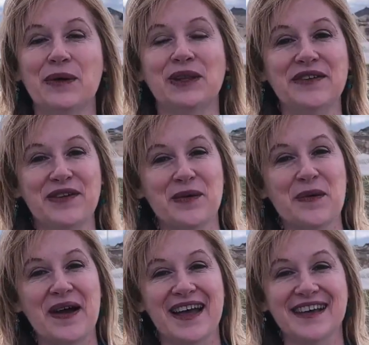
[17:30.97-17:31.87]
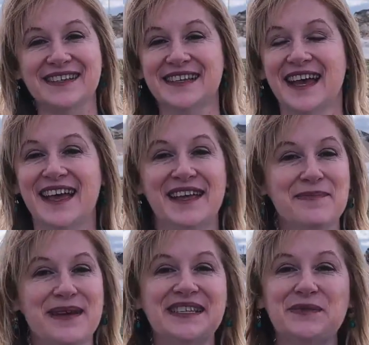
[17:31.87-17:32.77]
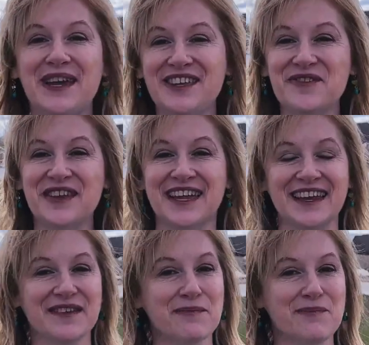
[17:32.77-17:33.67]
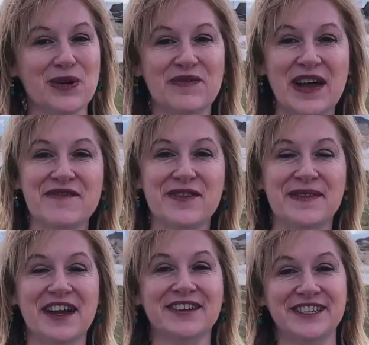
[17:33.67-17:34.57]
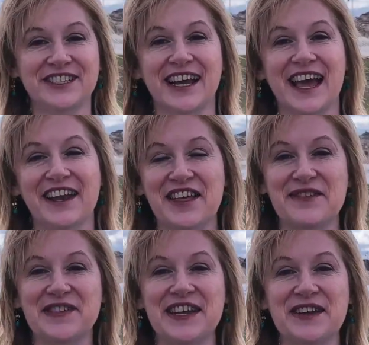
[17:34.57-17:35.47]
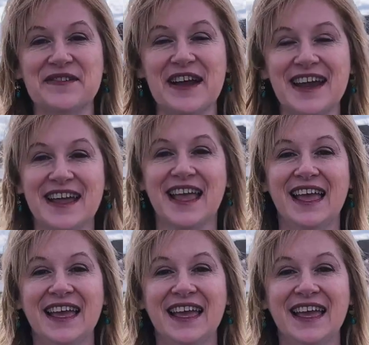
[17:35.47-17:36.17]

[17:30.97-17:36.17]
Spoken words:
Well, if it was, best way you can move on from there is to check out another video, right?